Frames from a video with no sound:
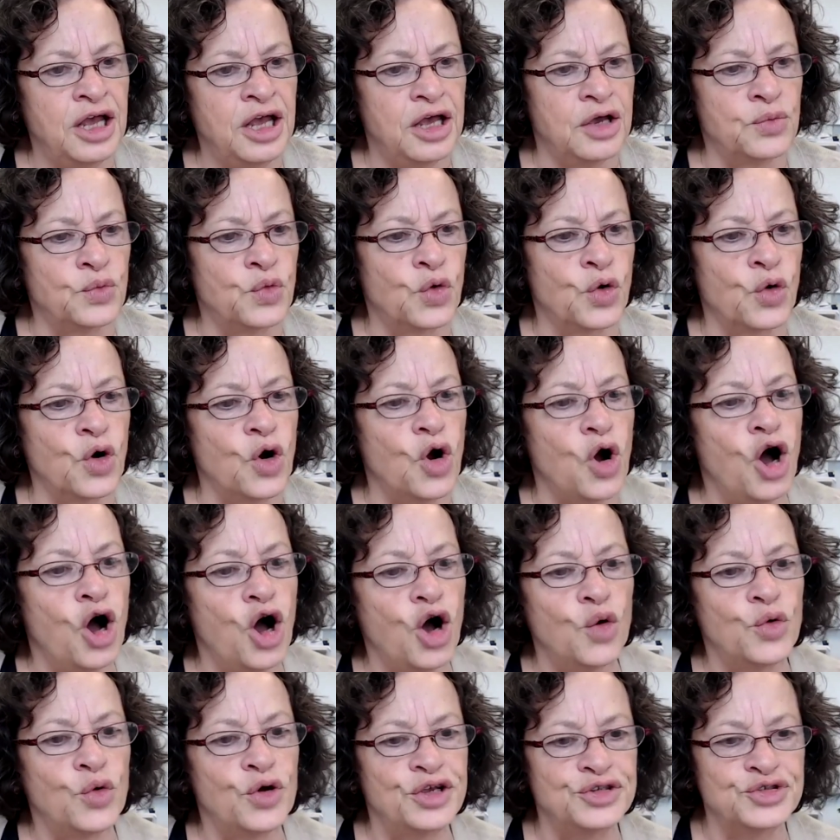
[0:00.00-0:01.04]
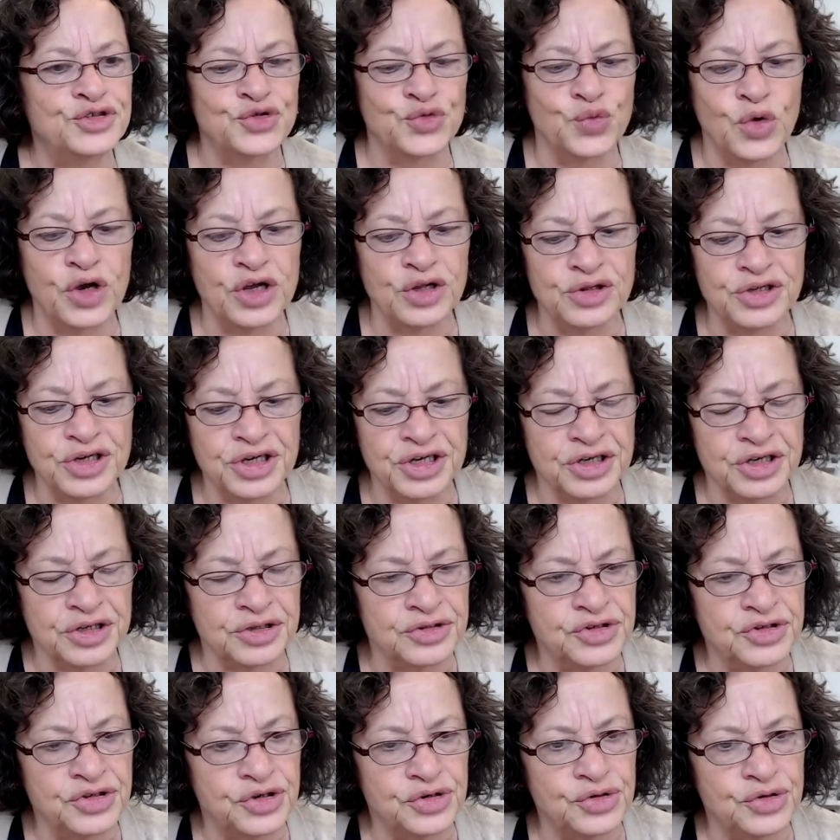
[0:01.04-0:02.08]
and we're always
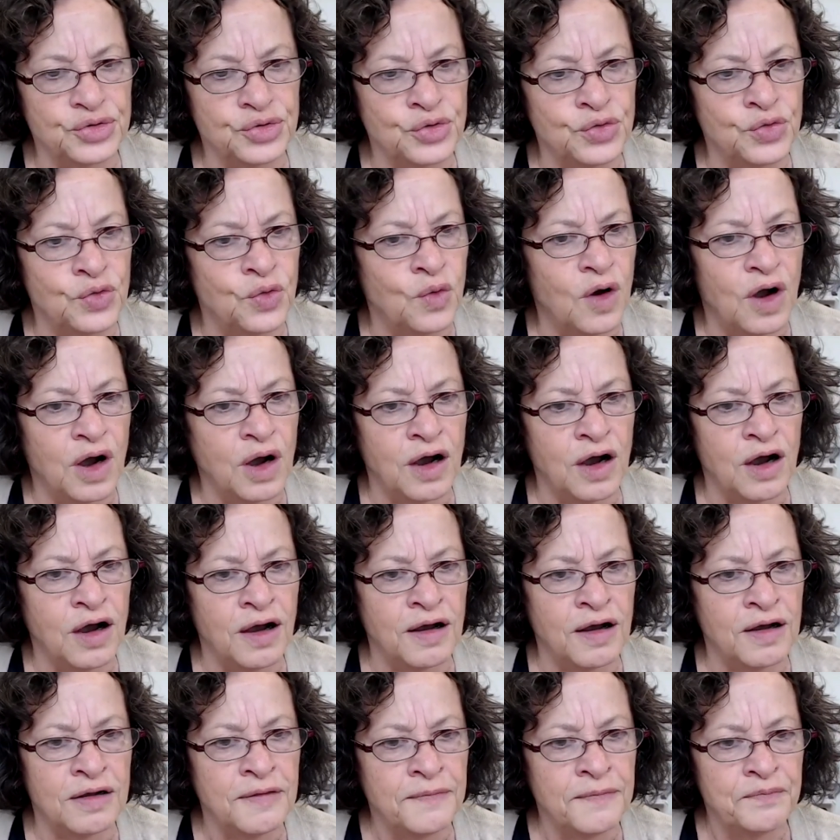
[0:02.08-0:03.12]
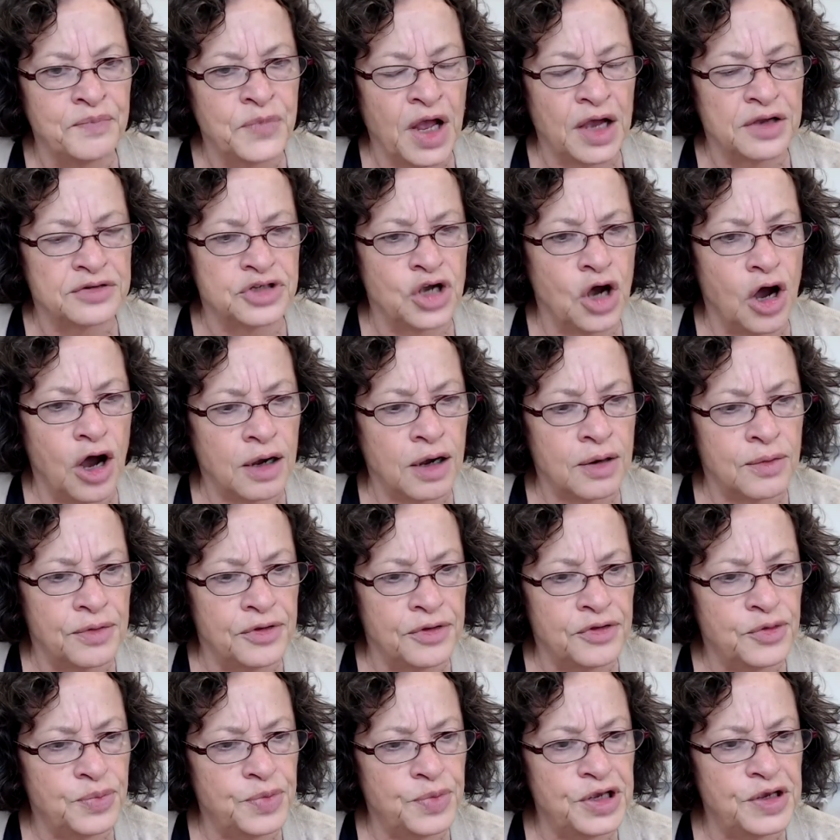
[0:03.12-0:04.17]
willing to talk
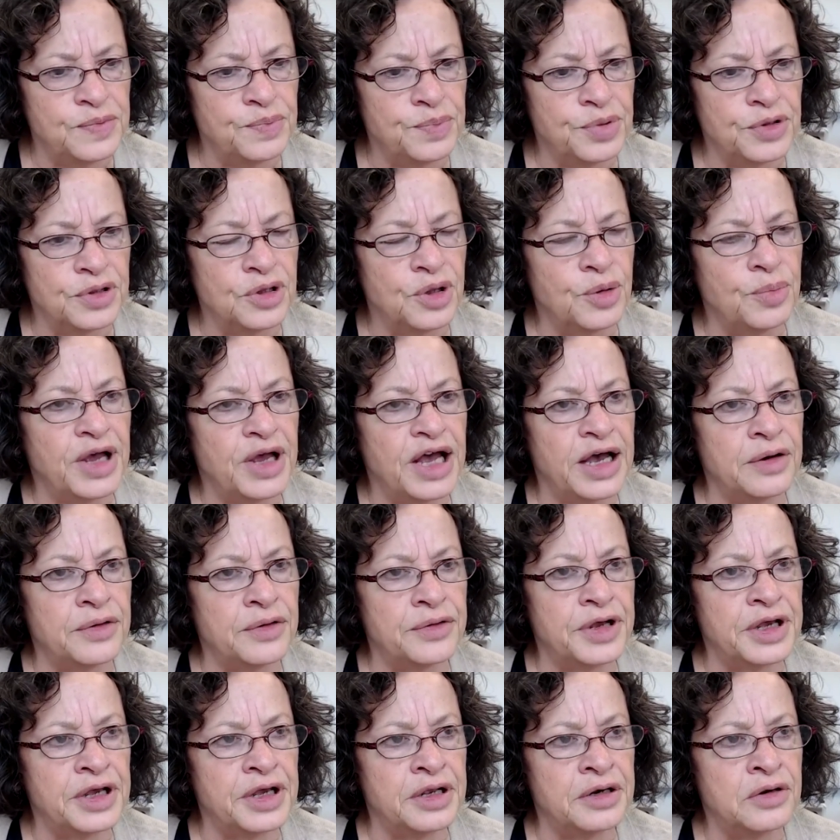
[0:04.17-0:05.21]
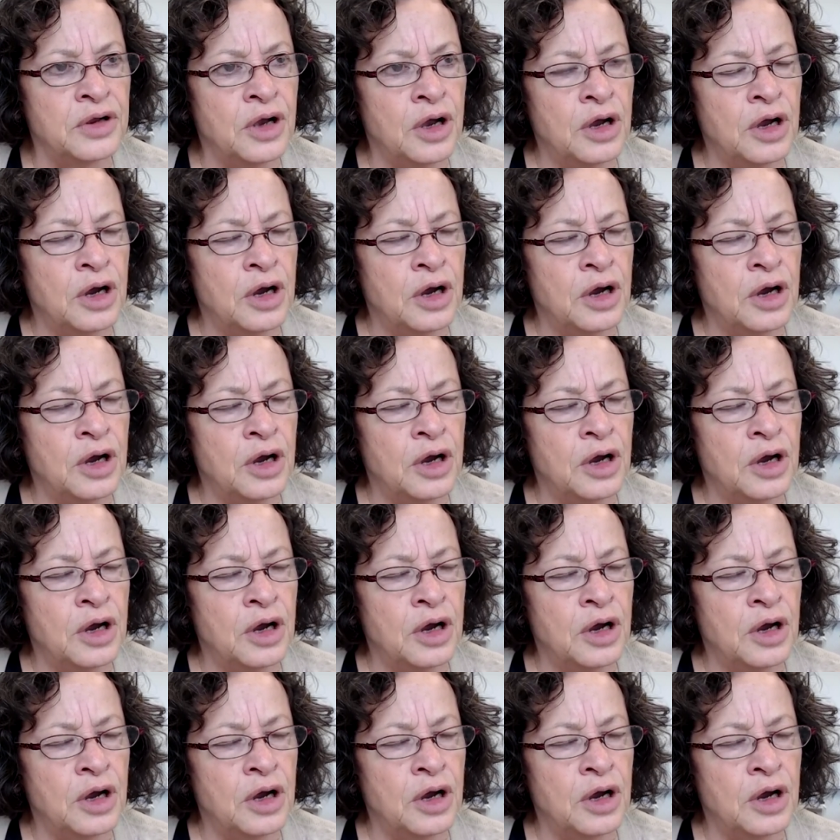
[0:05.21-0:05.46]
with people about it.